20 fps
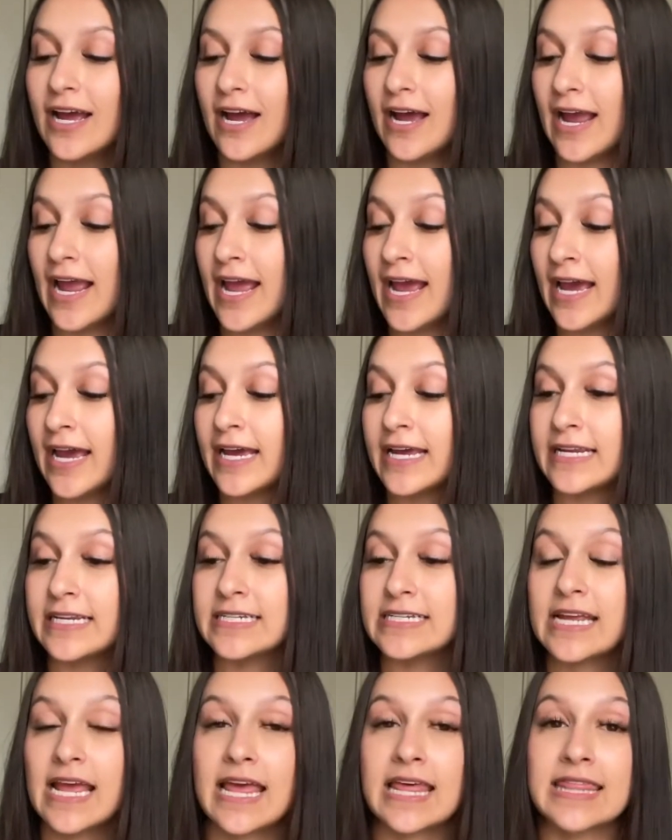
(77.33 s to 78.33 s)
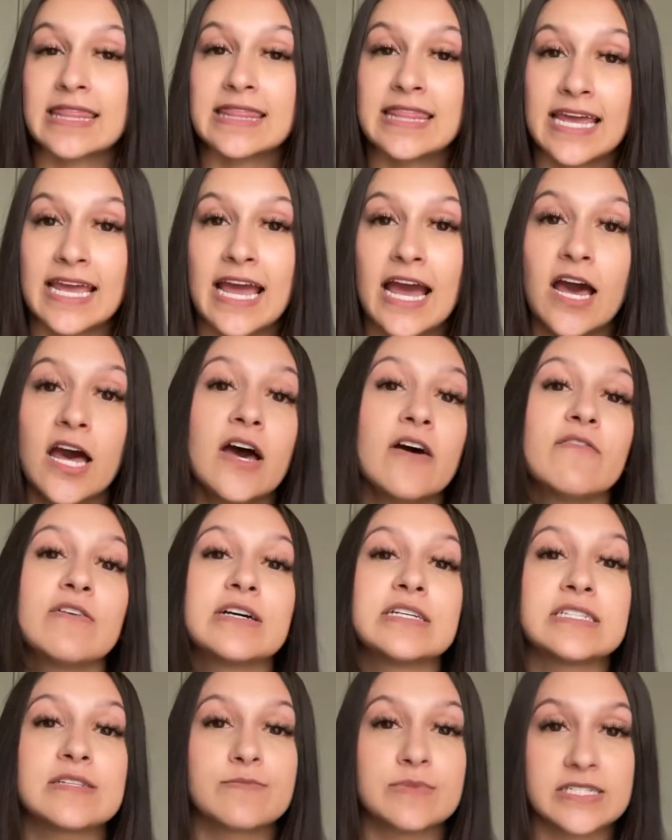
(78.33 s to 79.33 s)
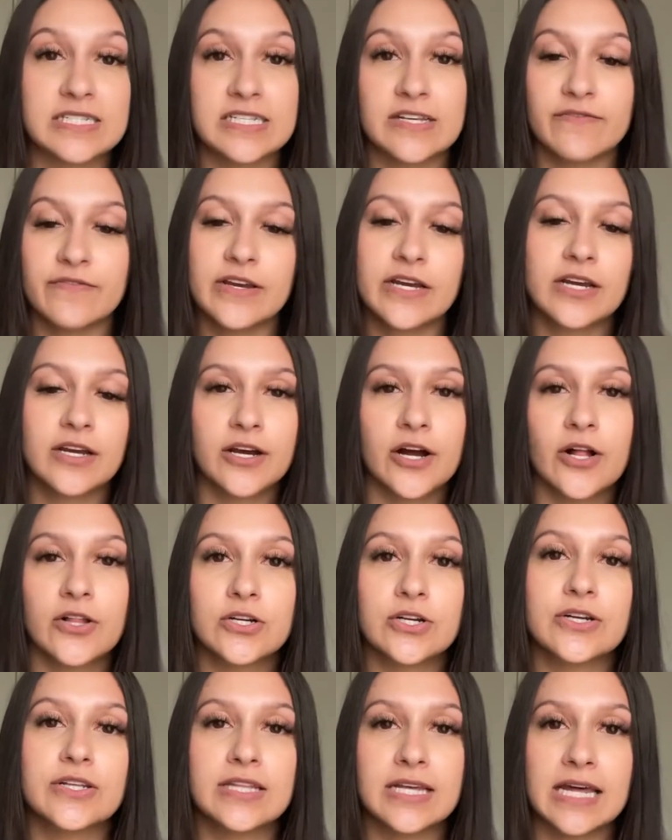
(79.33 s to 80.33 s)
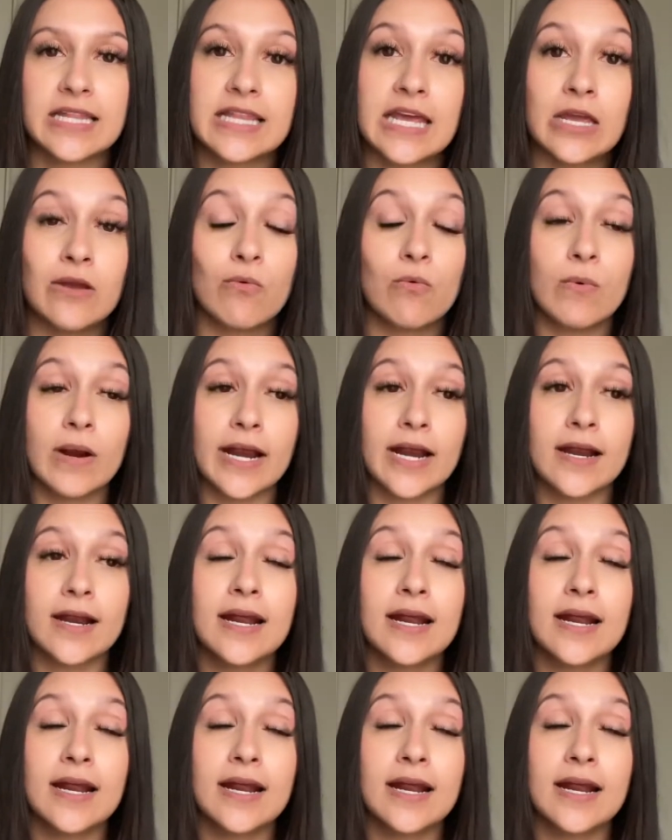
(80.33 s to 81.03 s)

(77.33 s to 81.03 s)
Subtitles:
And they have a specific color that they wear,